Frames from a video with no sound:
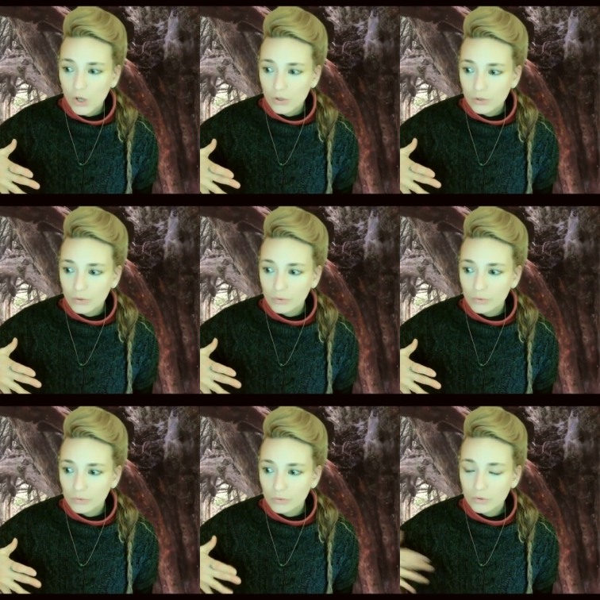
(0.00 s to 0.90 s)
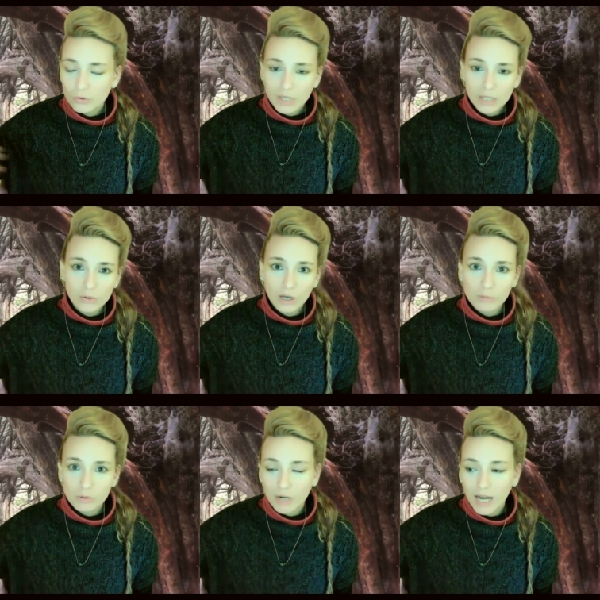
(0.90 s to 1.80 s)
know that you
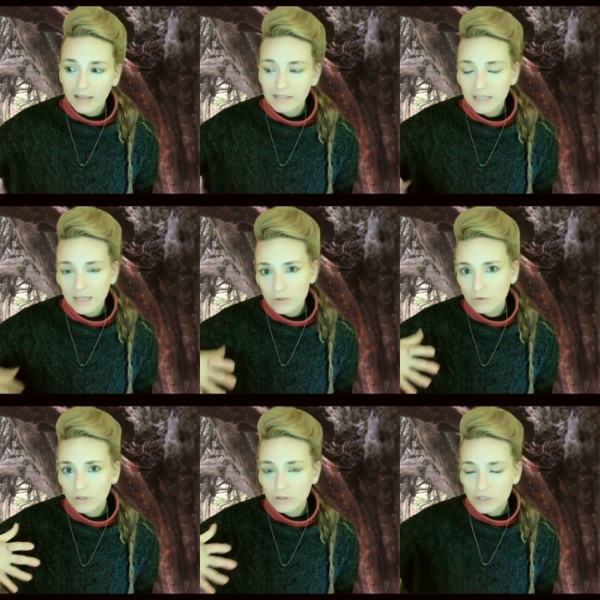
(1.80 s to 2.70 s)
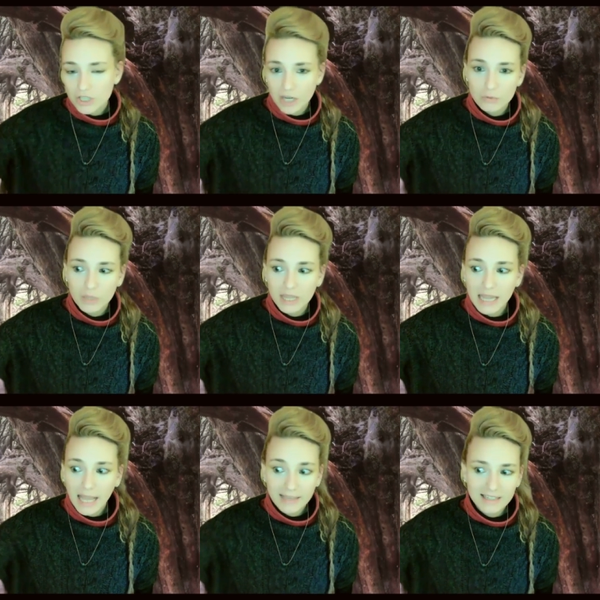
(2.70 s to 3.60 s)
come to class and that you're going to start with
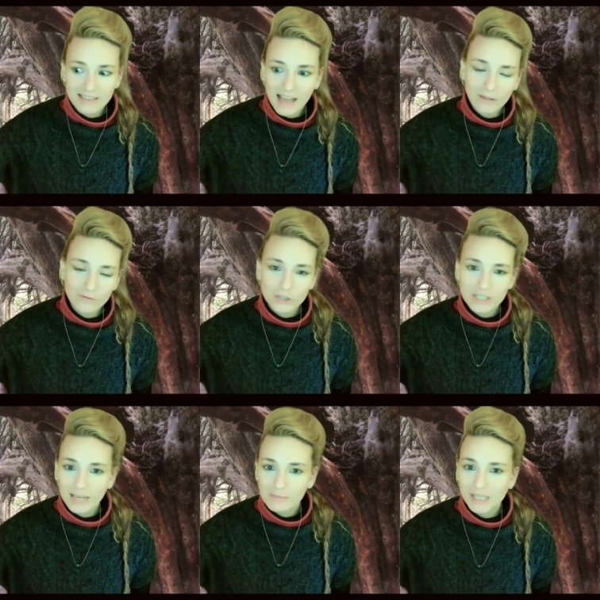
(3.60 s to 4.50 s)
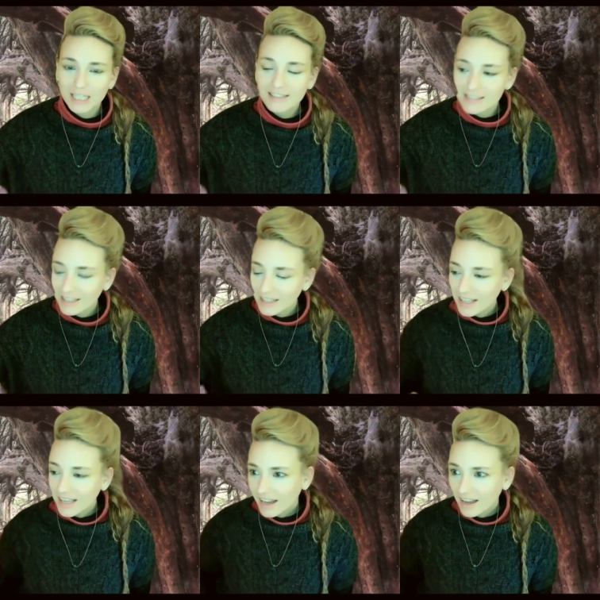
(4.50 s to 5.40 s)
lying down for 10
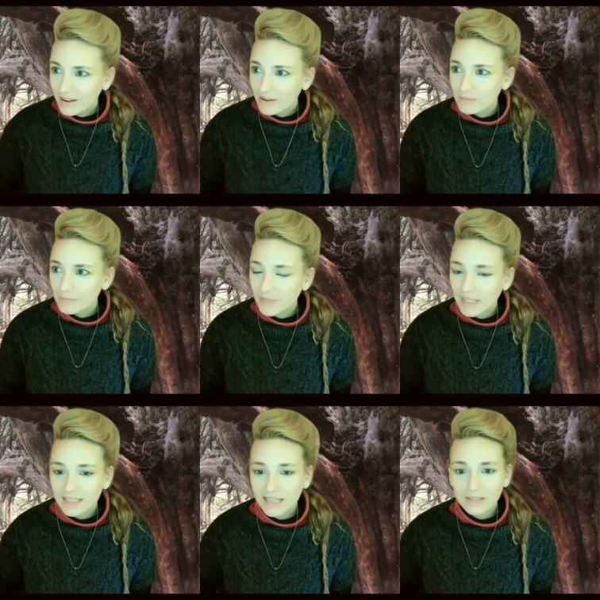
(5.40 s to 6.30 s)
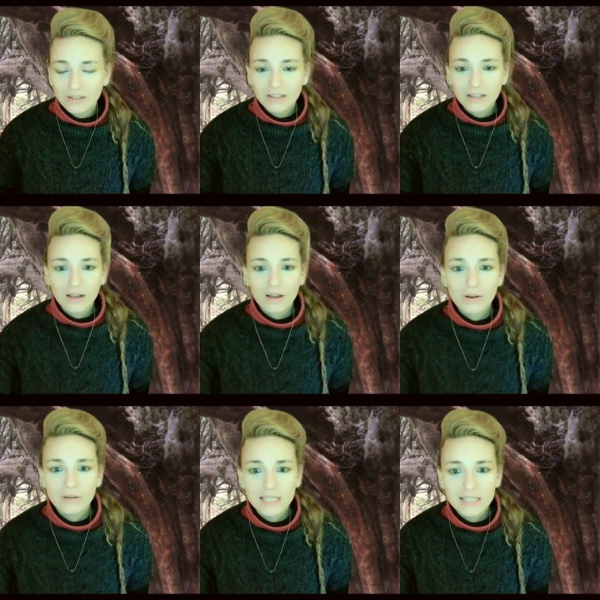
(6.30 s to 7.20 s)
minutes. And then
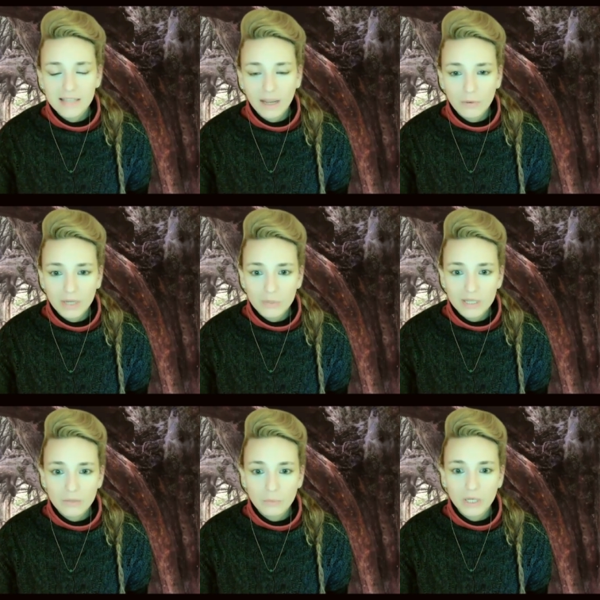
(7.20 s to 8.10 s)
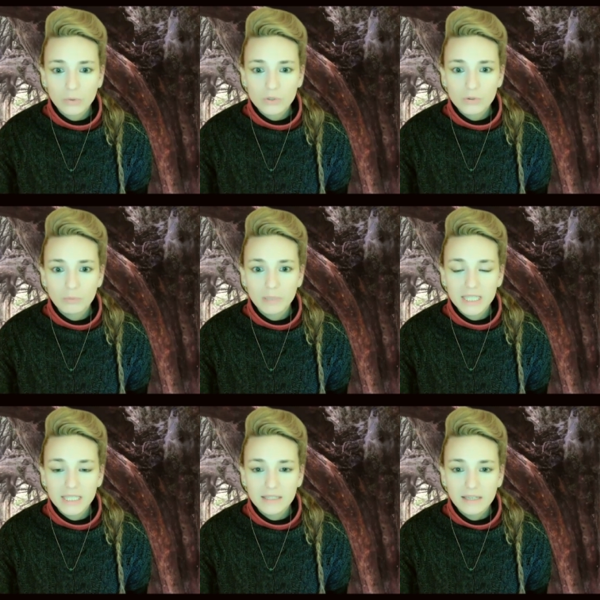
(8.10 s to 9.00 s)
Lisa Ray will also
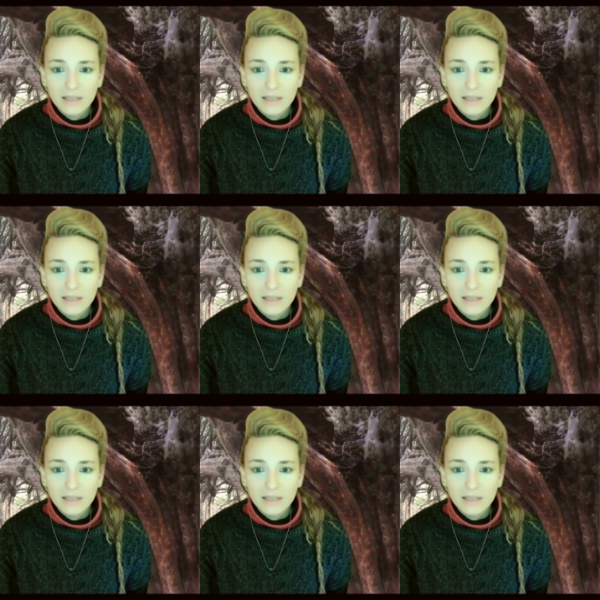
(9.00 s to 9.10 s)
be